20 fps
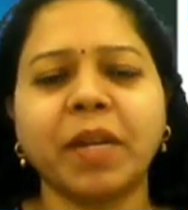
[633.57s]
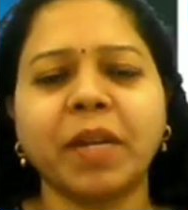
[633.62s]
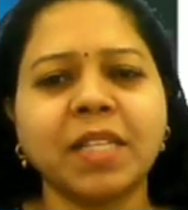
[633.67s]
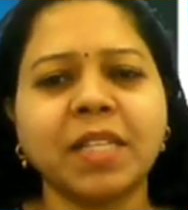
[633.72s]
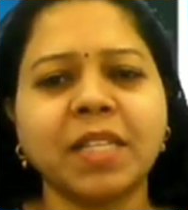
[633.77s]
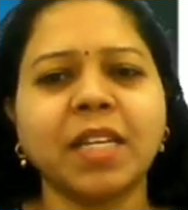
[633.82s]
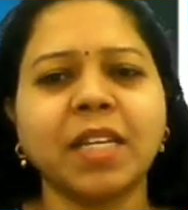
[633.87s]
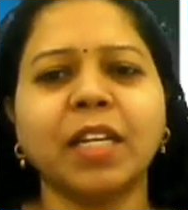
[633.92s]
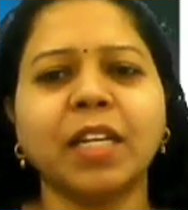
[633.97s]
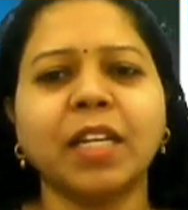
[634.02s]

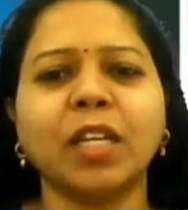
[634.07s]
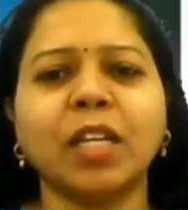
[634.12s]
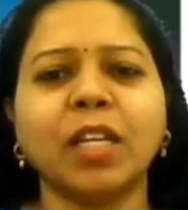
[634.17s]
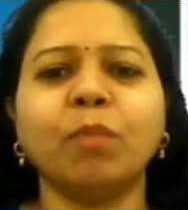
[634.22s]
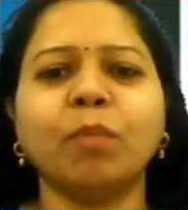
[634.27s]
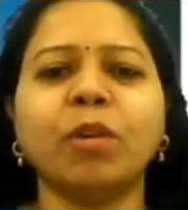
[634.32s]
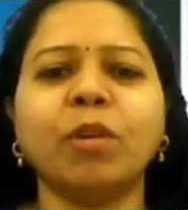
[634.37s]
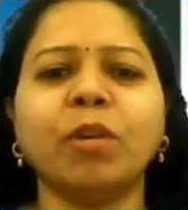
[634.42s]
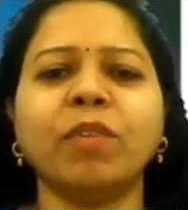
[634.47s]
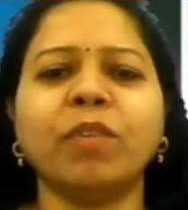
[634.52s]
present
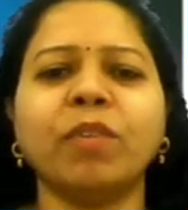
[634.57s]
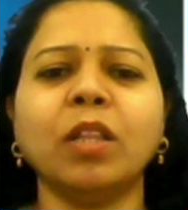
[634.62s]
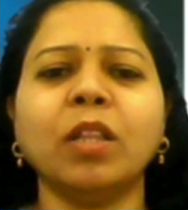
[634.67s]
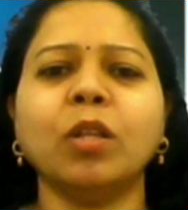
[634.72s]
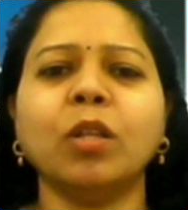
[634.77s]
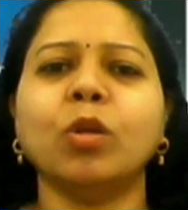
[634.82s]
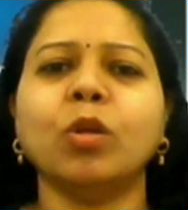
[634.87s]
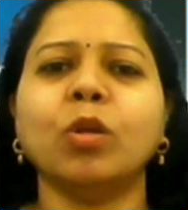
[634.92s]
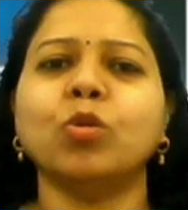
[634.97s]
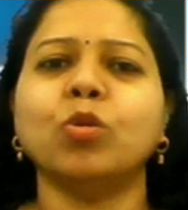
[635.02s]
in between
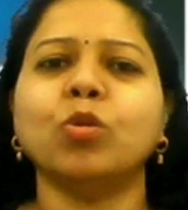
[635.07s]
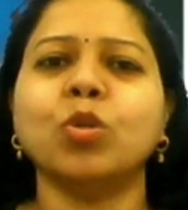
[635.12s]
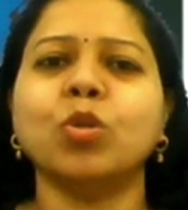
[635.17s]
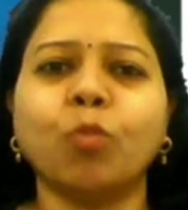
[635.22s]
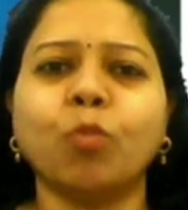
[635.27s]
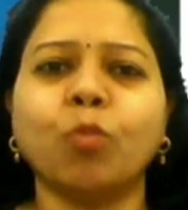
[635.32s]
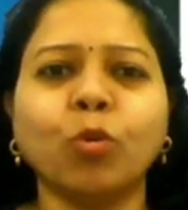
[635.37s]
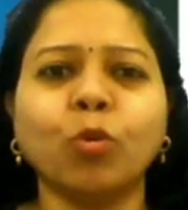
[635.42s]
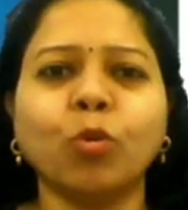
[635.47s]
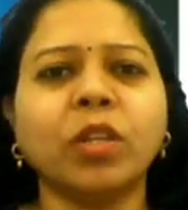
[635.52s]

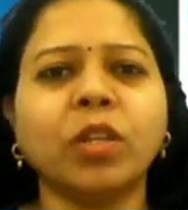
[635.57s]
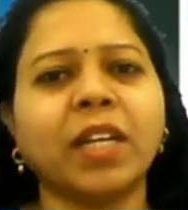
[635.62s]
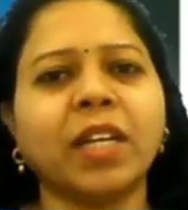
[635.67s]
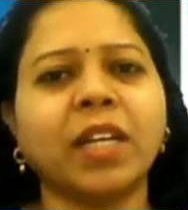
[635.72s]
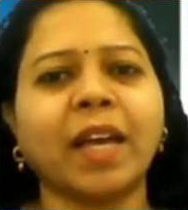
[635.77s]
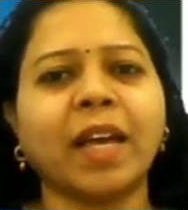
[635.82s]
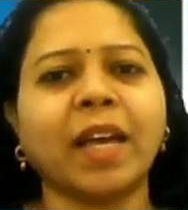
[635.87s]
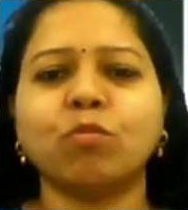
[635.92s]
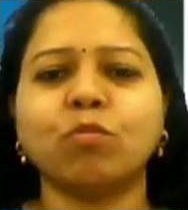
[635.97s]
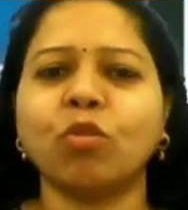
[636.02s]
those both the
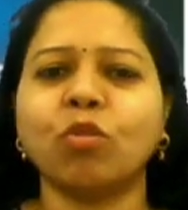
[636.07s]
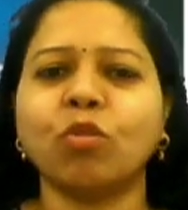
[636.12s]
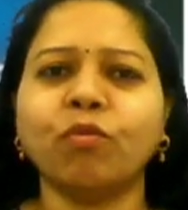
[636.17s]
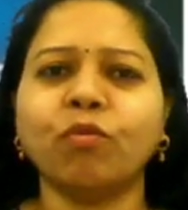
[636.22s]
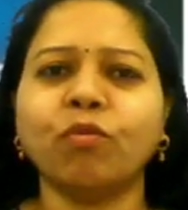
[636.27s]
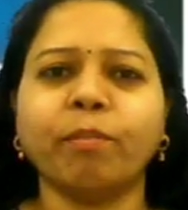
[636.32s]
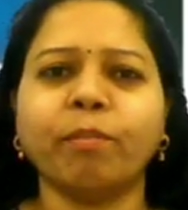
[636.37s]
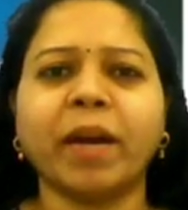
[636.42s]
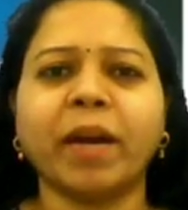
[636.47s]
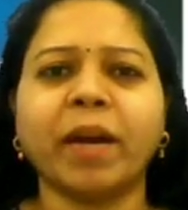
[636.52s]
types
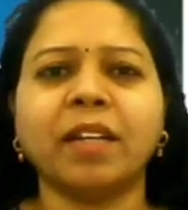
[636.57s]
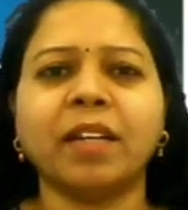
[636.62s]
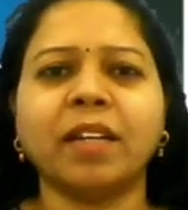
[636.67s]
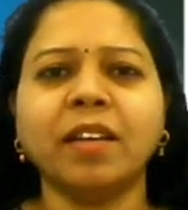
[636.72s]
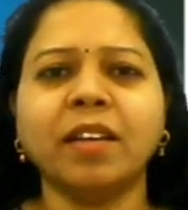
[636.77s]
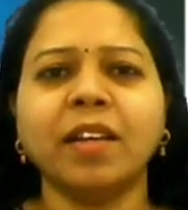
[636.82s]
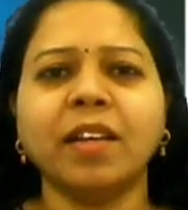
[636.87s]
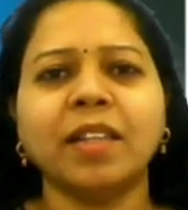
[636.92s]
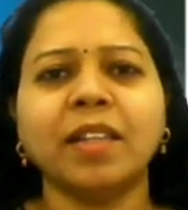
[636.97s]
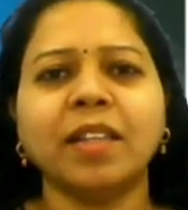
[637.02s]
of
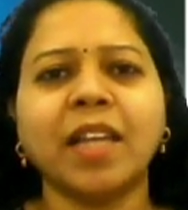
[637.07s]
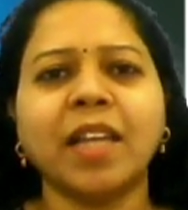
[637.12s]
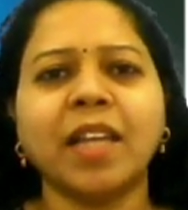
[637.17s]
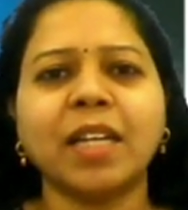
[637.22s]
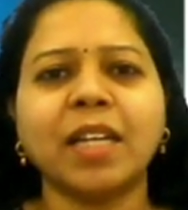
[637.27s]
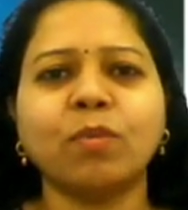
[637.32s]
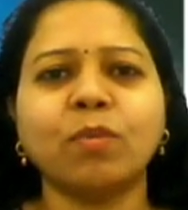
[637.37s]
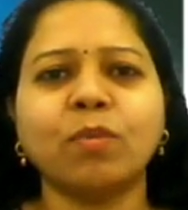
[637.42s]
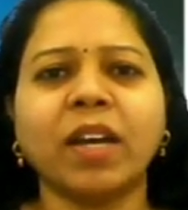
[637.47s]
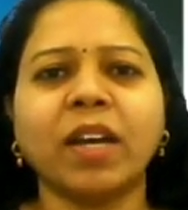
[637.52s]
matter.
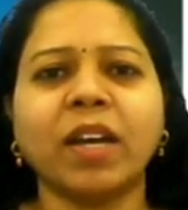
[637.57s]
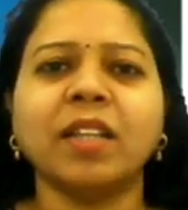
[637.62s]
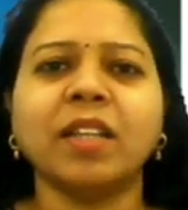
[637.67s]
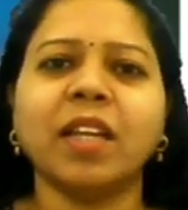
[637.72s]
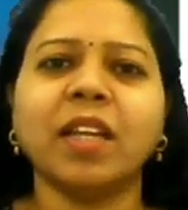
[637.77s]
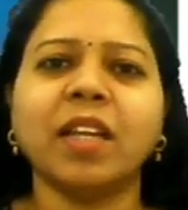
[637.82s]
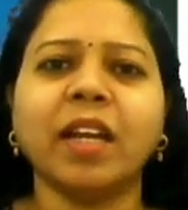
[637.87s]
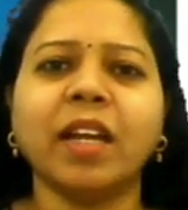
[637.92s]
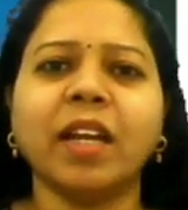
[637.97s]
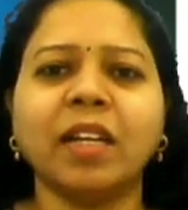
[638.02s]
That's why
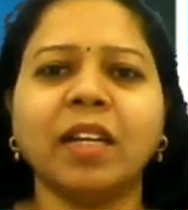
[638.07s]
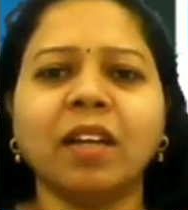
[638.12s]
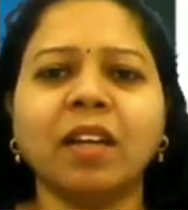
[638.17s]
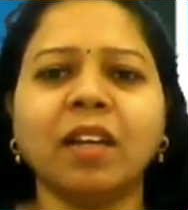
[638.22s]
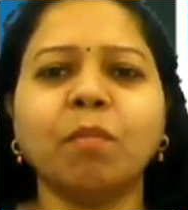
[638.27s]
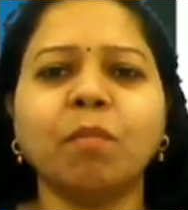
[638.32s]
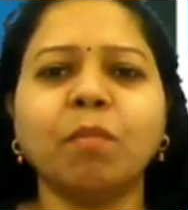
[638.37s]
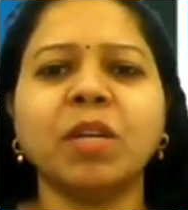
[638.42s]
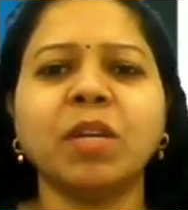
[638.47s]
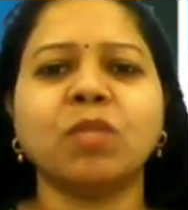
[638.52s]
they
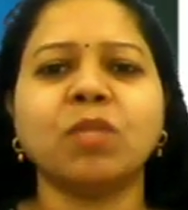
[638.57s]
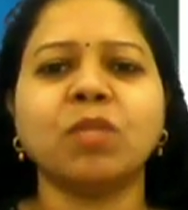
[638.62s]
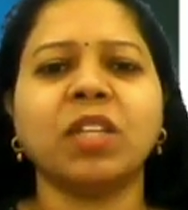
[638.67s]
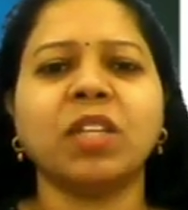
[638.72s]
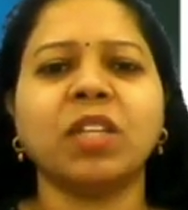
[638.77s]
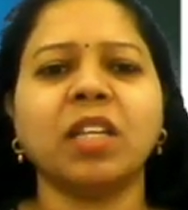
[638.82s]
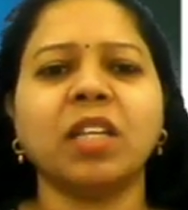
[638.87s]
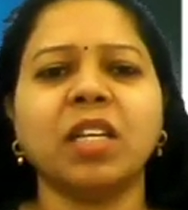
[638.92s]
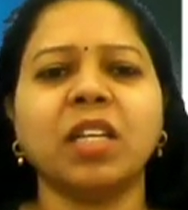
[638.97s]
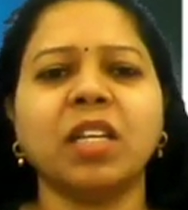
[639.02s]
intermix
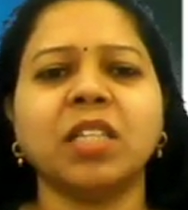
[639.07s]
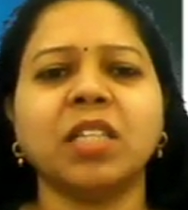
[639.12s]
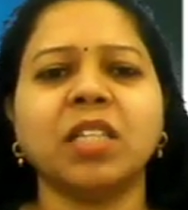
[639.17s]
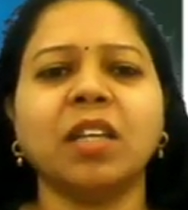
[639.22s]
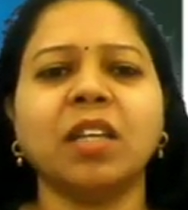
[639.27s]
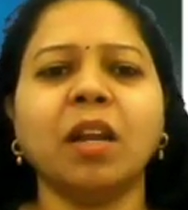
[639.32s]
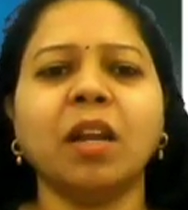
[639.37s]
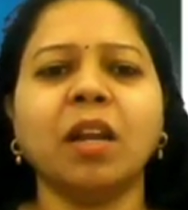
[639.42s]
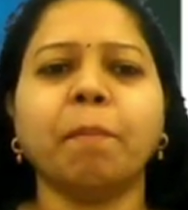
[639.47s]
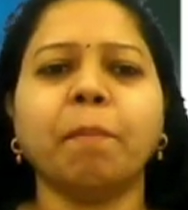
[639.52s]
with each
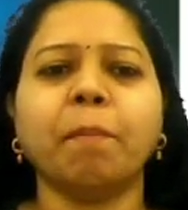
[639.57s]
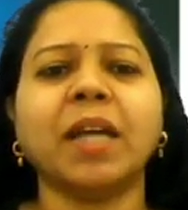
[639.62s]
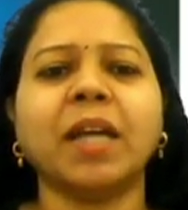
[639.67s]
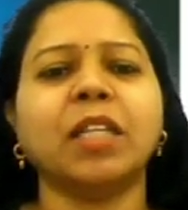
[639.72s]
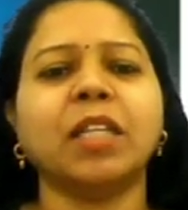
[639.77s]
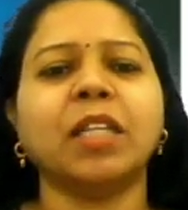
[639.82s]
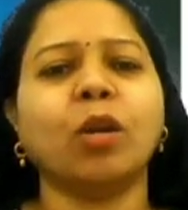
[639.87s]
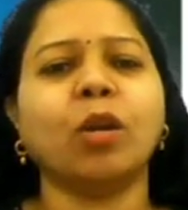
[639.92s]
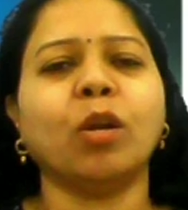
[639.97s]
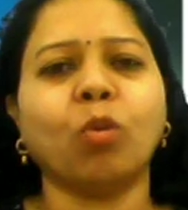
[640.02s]
other
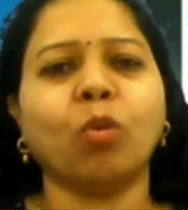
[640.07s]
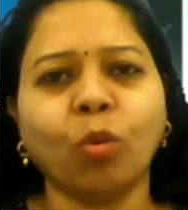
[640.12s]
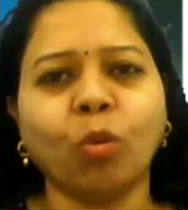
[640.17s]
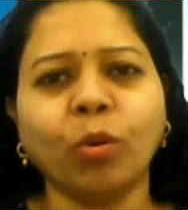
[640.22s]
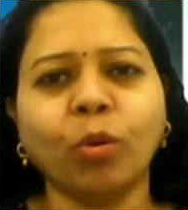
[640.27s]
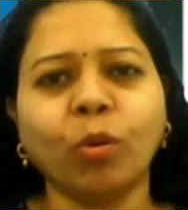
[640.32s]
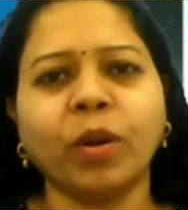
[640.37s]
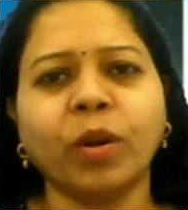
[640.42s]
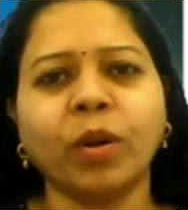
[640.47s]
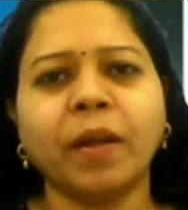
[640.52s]
by their
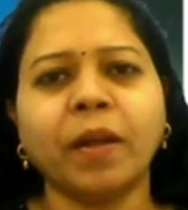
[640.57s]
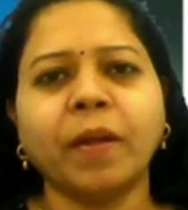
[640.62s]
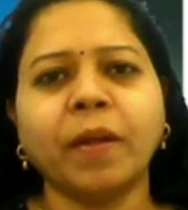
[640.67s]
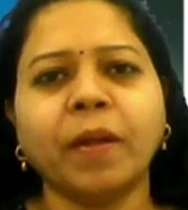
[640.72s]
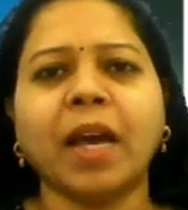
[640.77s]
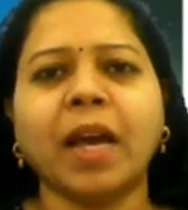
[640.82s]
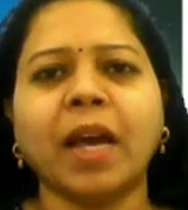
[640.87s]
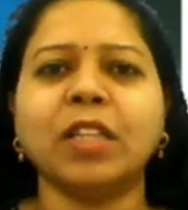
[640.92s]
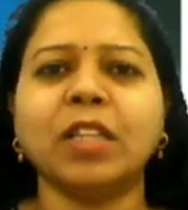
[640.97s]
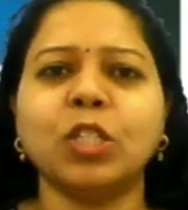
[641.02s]
own,
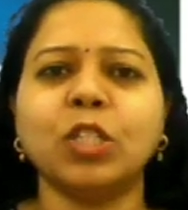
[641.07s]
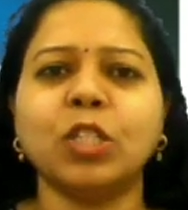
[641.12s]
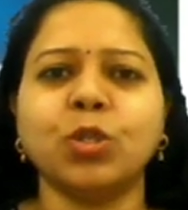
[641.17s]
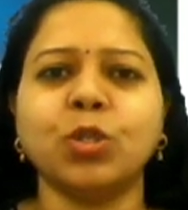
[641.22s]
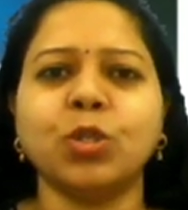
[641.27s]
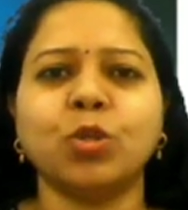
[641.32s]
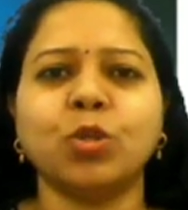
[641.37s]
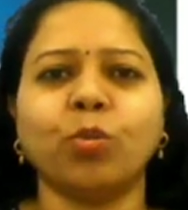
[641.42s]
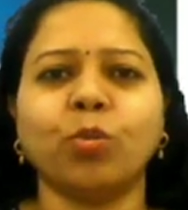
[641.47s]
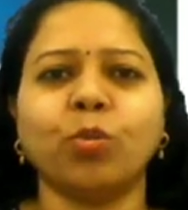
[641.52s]
and
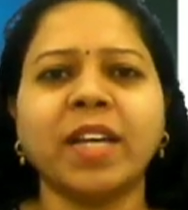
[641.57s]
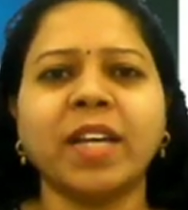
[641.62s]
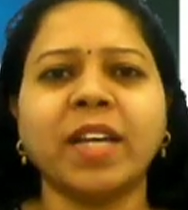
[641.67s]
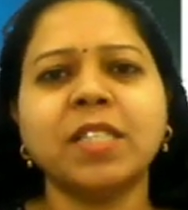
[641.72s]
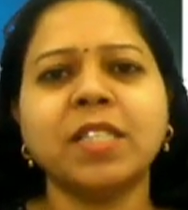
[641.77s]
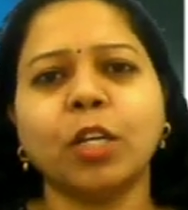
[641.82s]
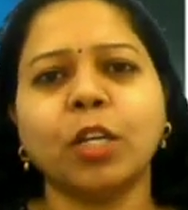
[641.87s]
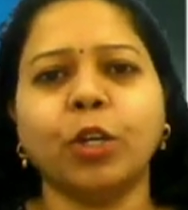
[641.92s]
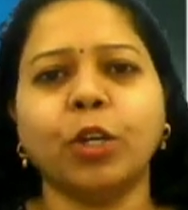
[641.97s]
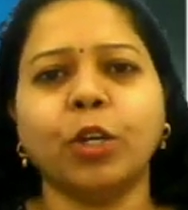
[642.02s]
this is known
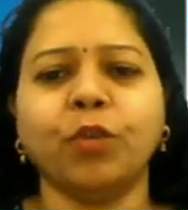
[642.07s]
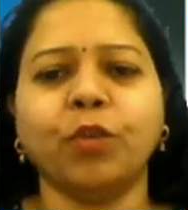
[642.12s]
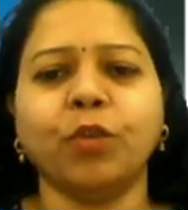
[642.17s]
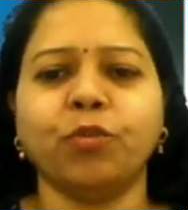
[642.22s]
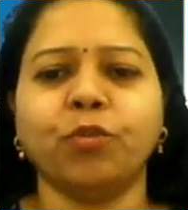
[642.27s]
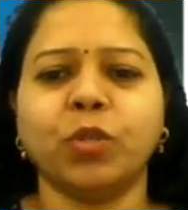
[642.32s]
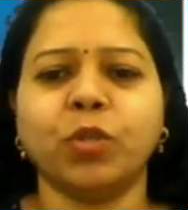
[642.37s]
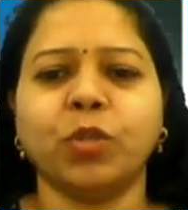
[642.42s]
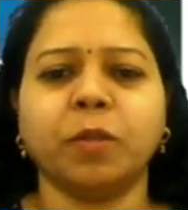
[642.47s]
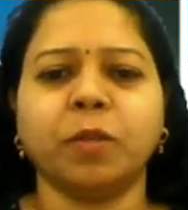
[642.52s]
as
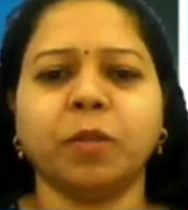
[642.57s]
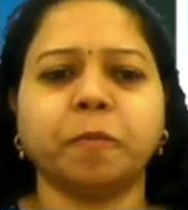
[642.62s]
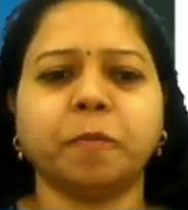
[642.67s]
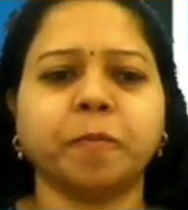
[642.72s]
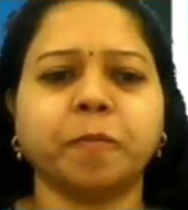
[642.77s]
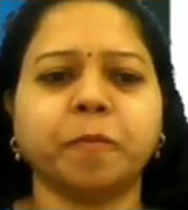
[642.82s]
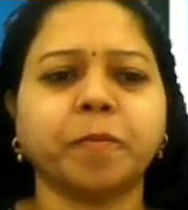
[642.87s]
diffusion.